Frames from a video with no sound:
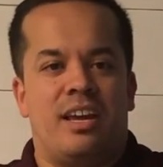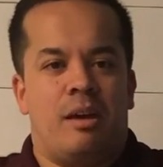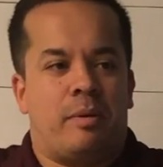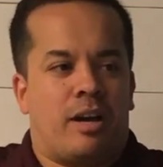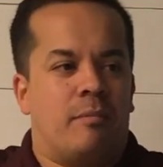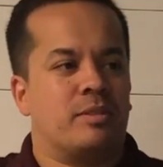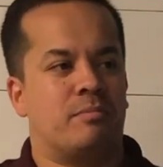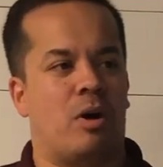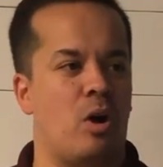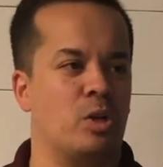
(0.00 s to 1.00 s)
It becomes
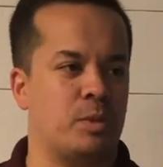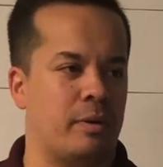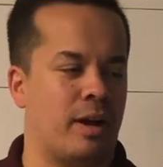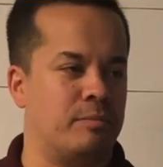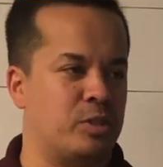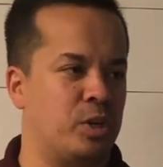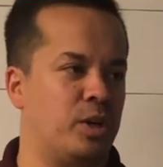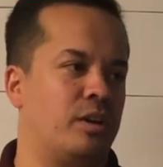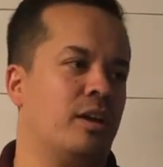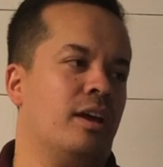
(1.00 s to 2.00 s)
mulch. It becomes
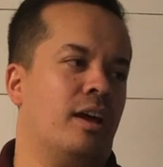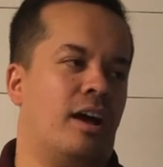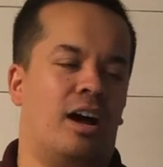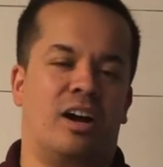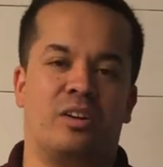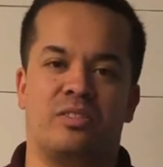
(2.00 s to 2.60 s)
good uh,